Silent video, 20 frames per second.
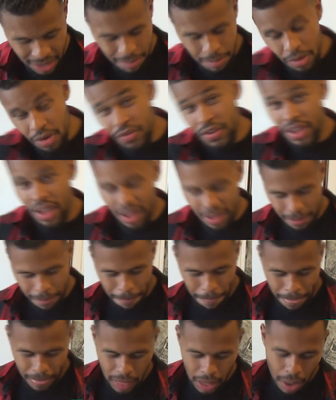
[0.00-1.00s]
Moving on,
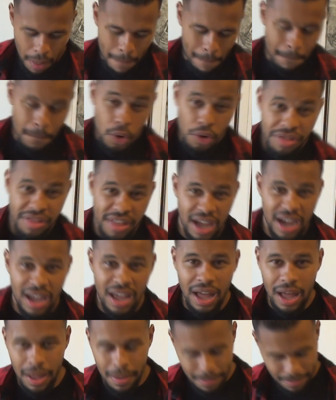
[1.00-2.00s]

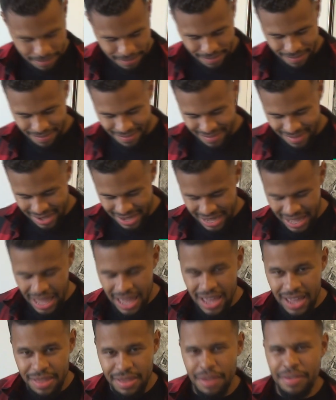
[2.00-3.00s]
moussaka.
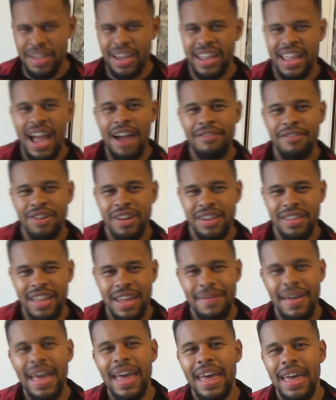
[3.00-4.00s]
Okay, sounds like an African
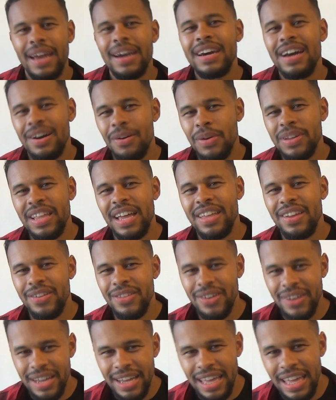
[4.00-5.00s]
name. Hey, what are you
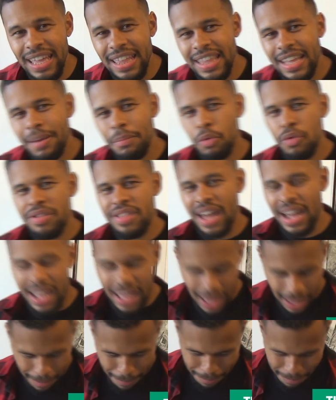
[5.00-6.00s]
doing? Eating
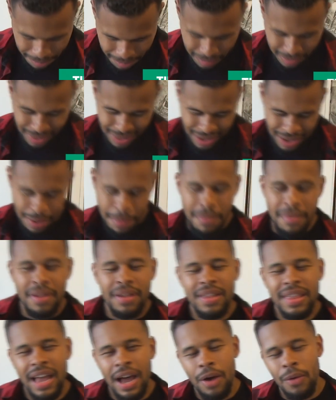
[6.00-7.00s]
moussaka.
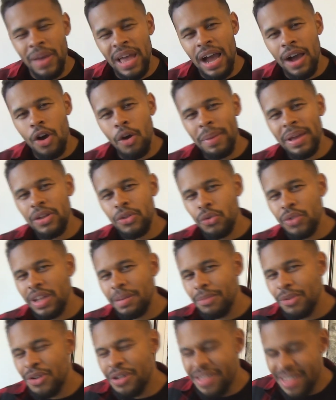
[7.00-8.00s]
Now we are coming to the
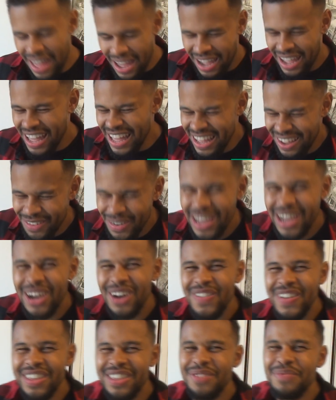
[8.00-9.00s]
moussaka. We're
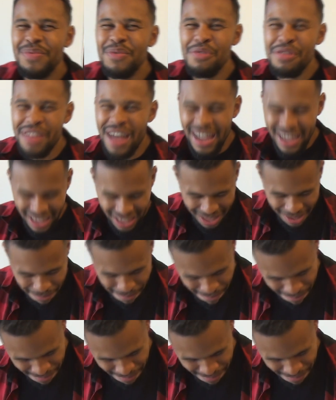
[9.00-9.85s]
coming to moussaka.